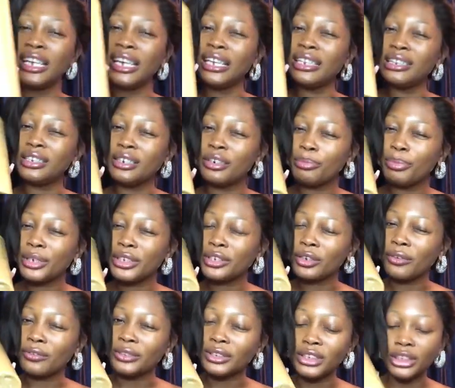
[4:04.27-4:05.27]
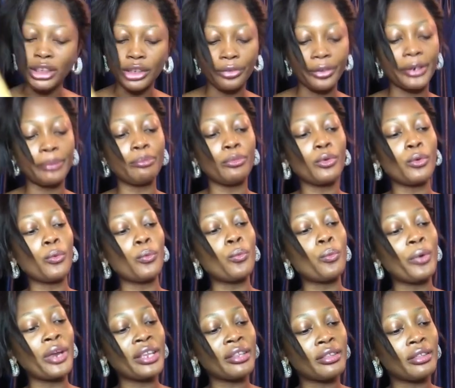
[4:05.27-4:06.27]
a little bit of this cream
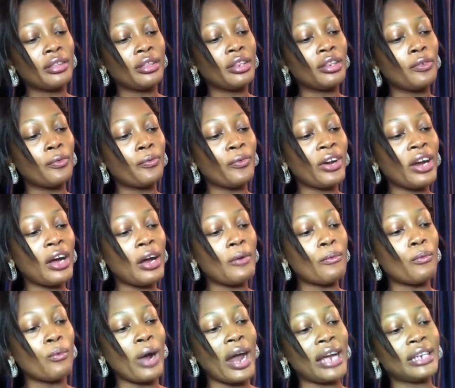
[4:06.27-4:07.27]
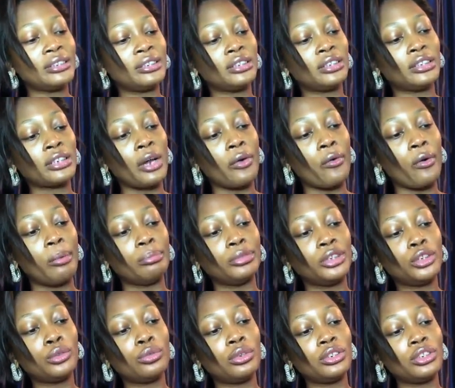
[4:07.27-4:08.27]
with the Fair and White serum,
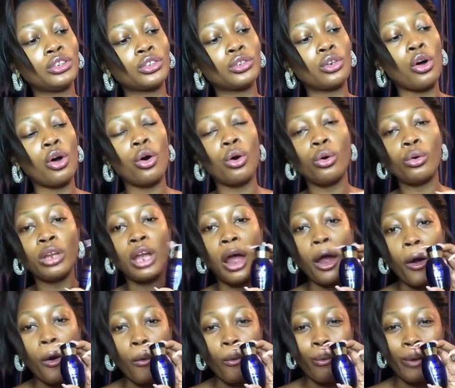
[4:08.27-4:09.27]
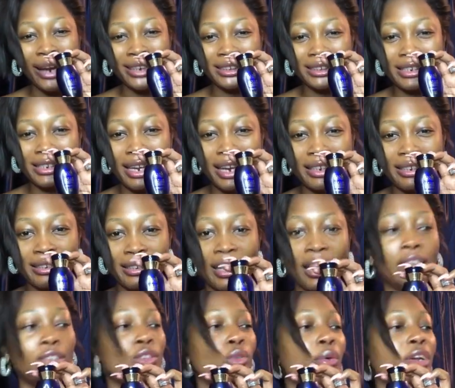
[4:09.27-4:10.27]
this one is called
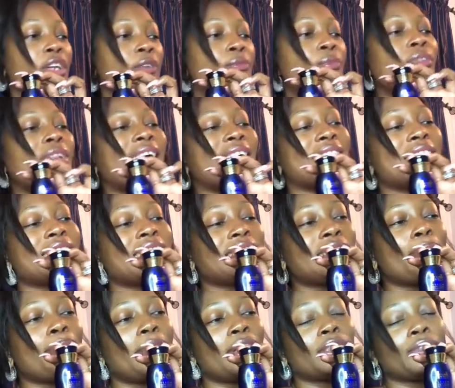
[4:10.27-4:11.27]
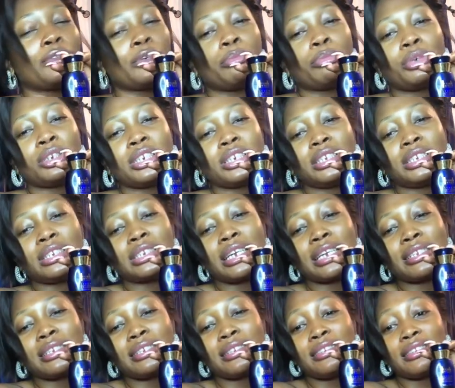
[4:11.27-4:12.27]
Whitenizer. So when you feel like a certain part of your body is
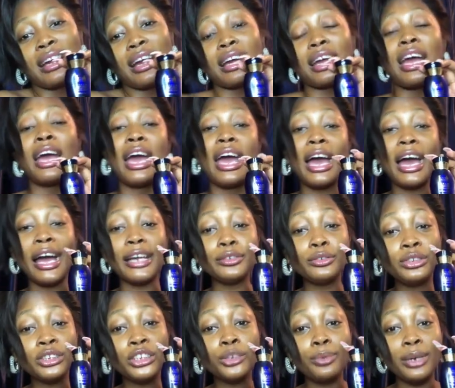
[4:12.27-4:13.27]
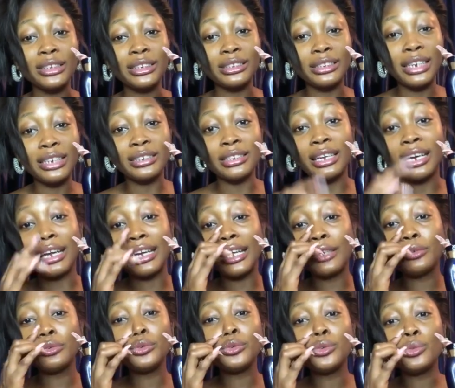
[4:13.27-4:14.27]
getting dark, I use this Whitenizer. And
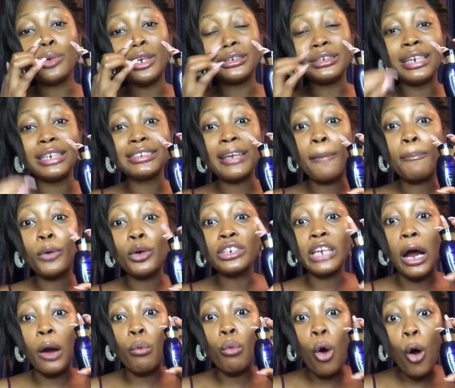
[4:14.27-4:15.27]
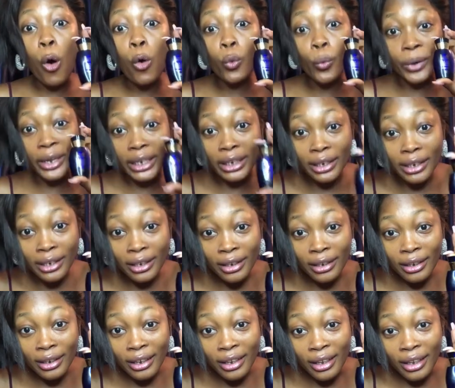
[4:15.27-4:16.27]
I don't use Whitenizer more than 1 week,
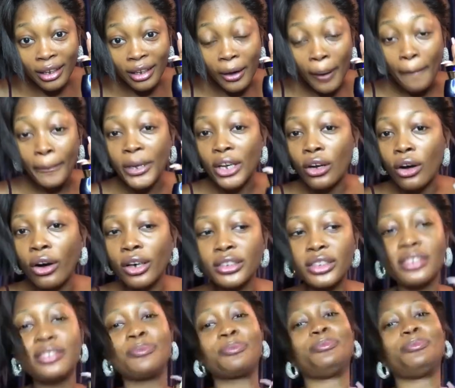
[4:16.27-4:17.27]
because